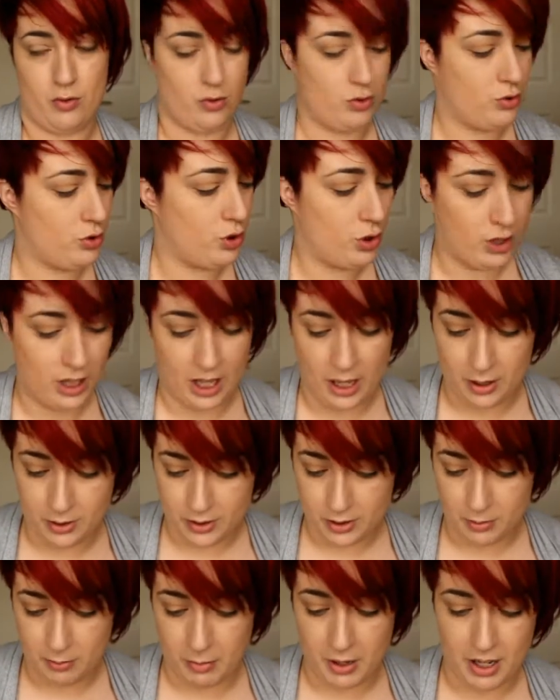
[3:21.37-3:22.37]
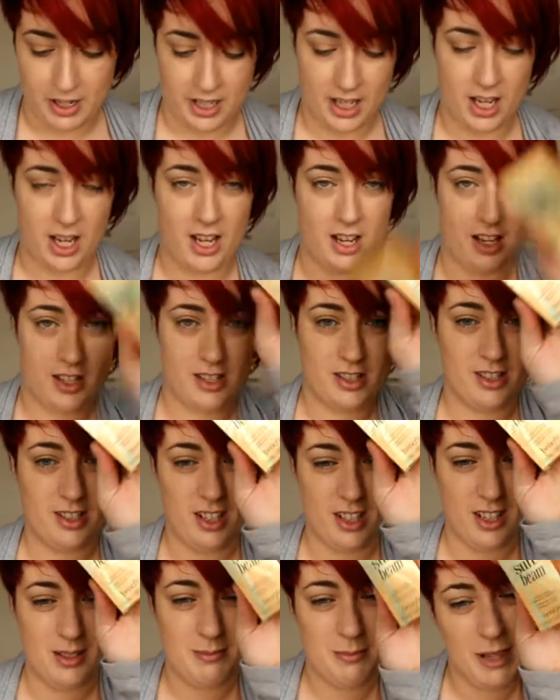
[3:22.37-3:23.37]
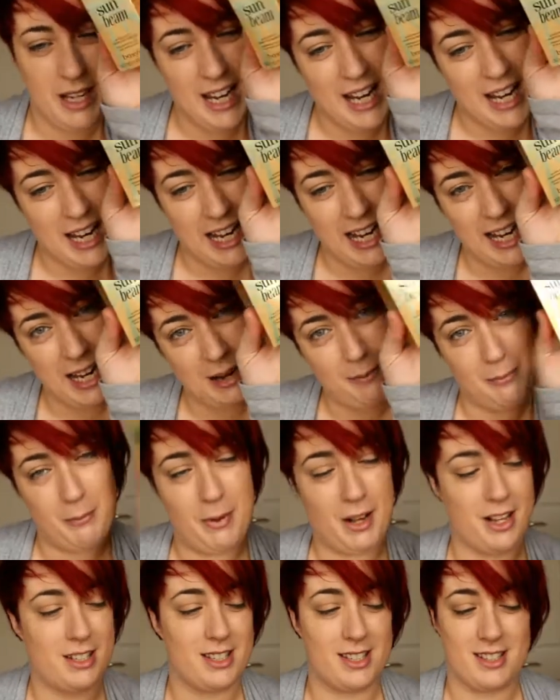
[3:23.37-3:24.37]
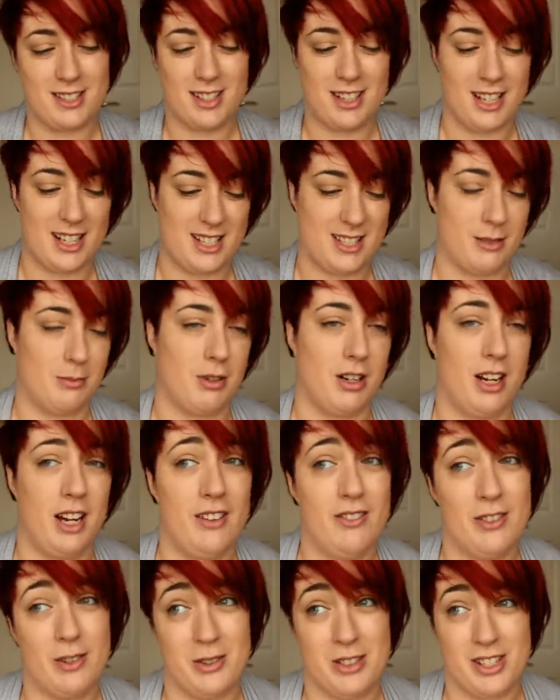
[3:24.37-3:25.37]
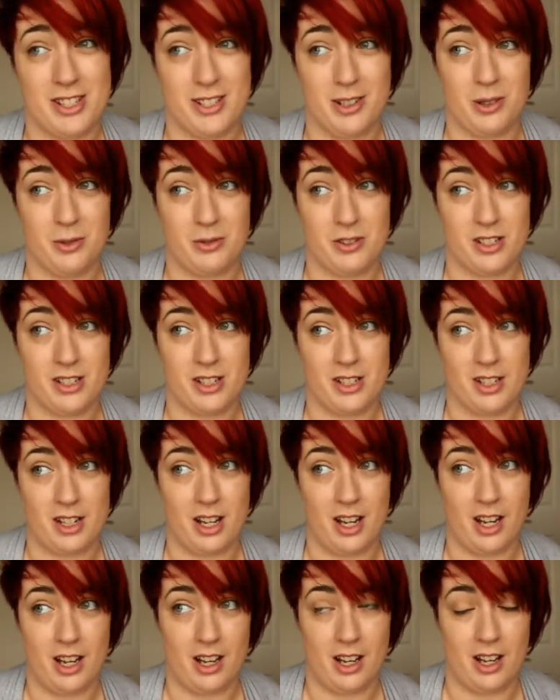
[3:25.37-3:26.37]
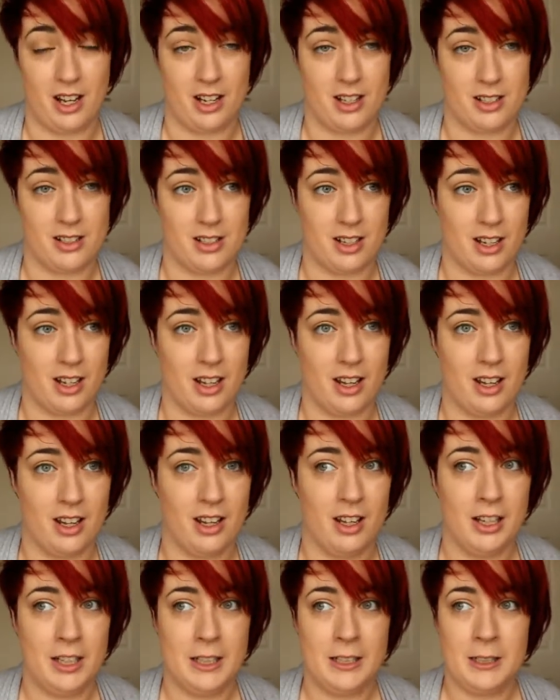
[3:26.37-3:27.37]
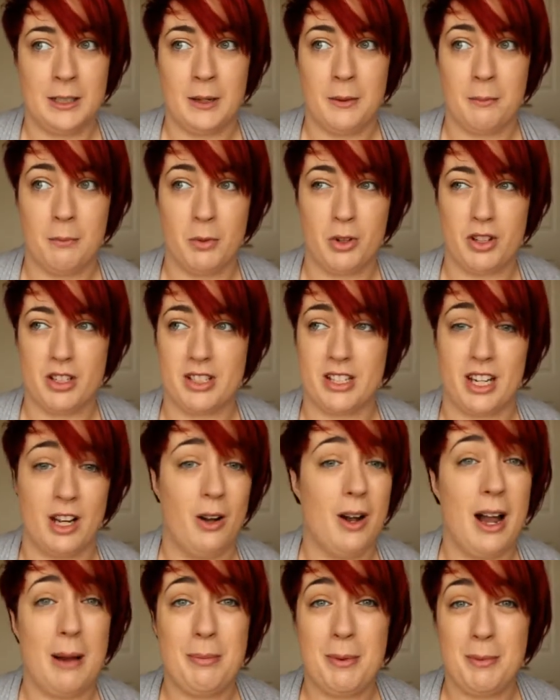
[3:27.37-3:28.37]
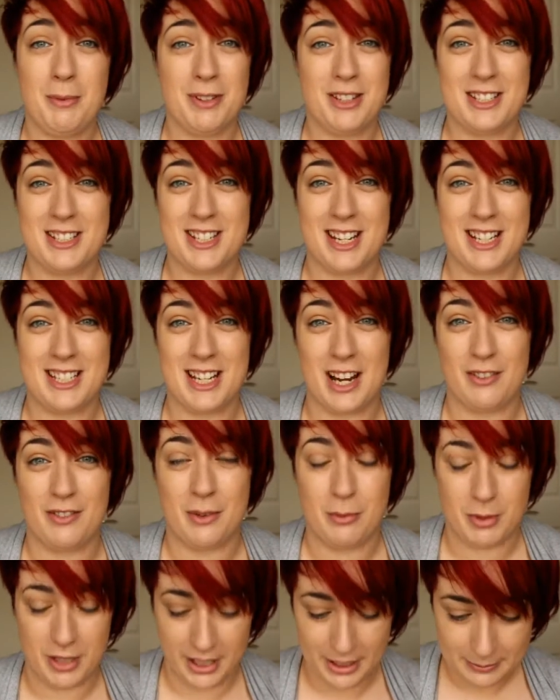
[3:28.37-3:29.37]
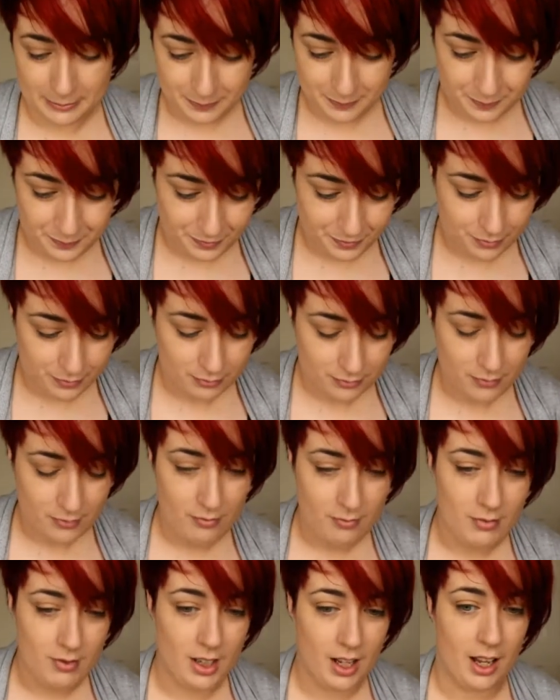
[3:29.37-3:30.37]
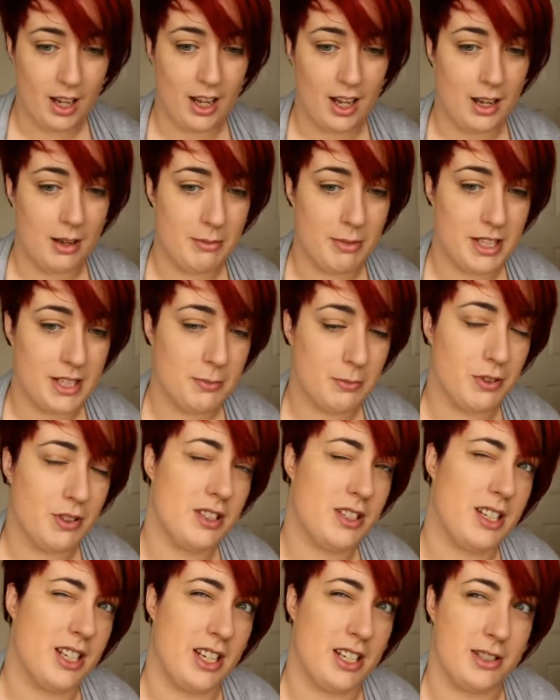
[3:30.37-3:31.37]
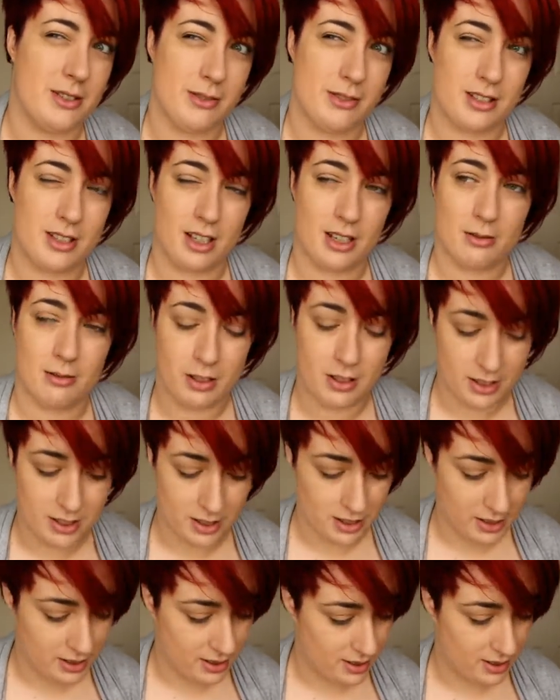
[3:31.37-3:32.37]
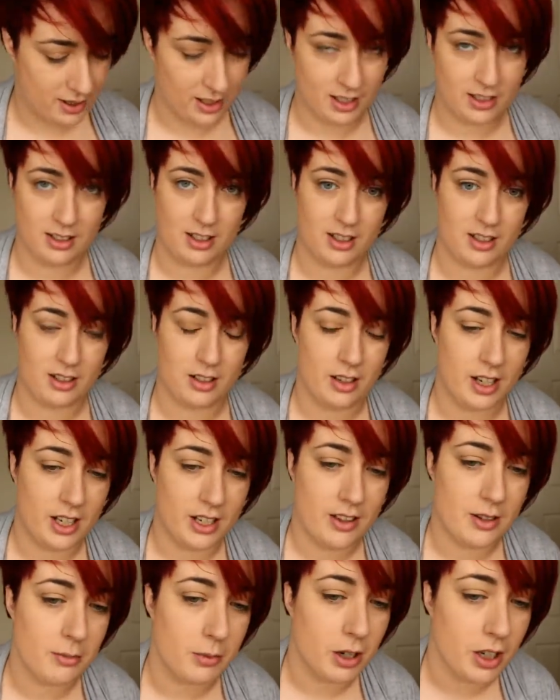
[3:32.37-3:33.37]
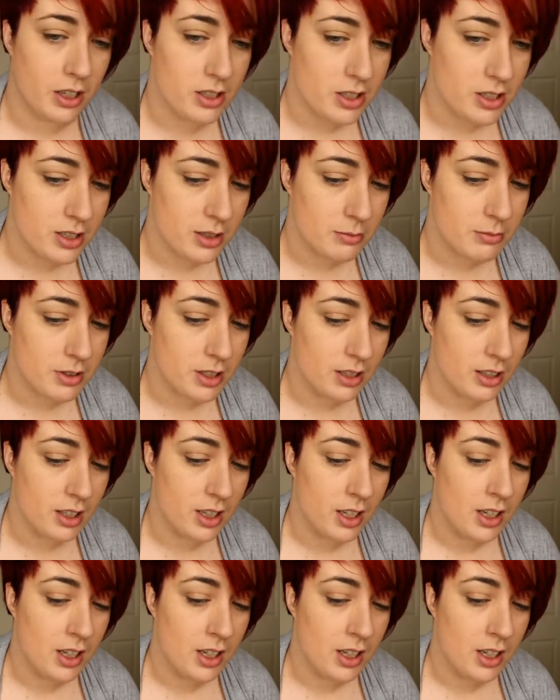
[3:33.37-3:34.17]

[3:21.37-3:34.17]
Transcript: took out my sunbeam, because it's nearly summer, even though it snowed today and it's like Mother's Day. Oh, happy Mother's Day to everybody. It's Mother's Day, so it's like, what is it? It's like the 9th of March or something.